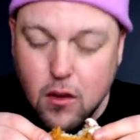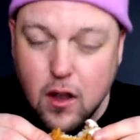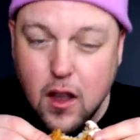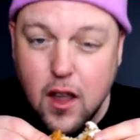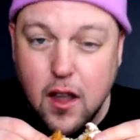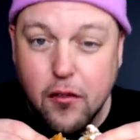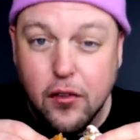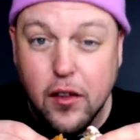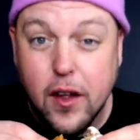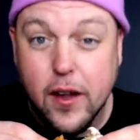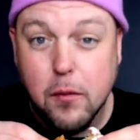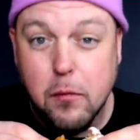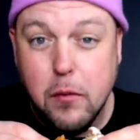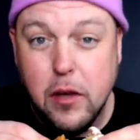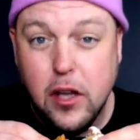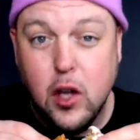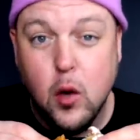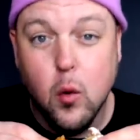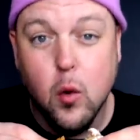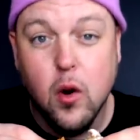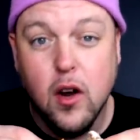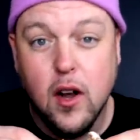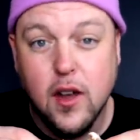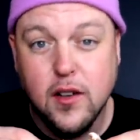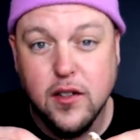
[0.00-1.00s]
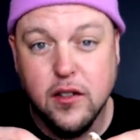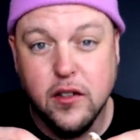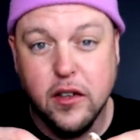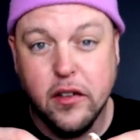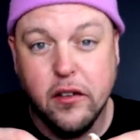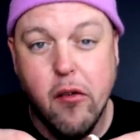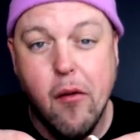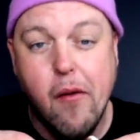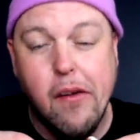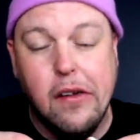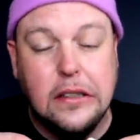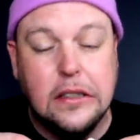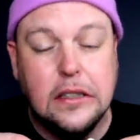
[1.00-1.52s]
if, like me, you were
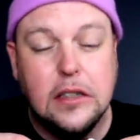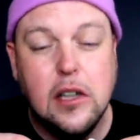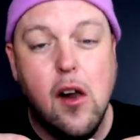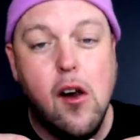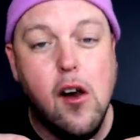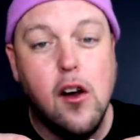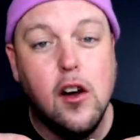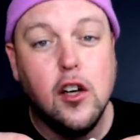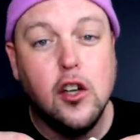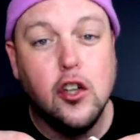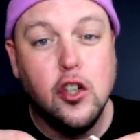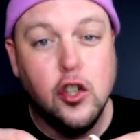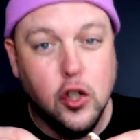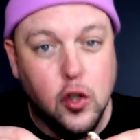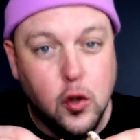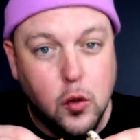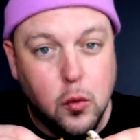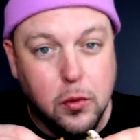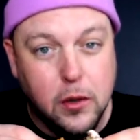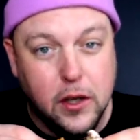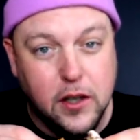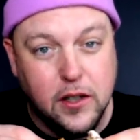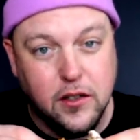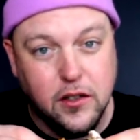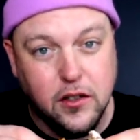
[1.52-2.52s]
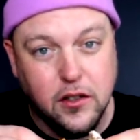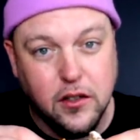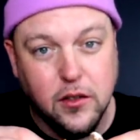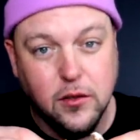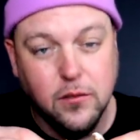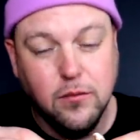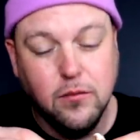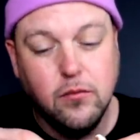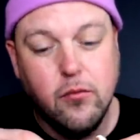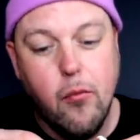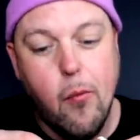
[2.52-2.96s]
hustling two places.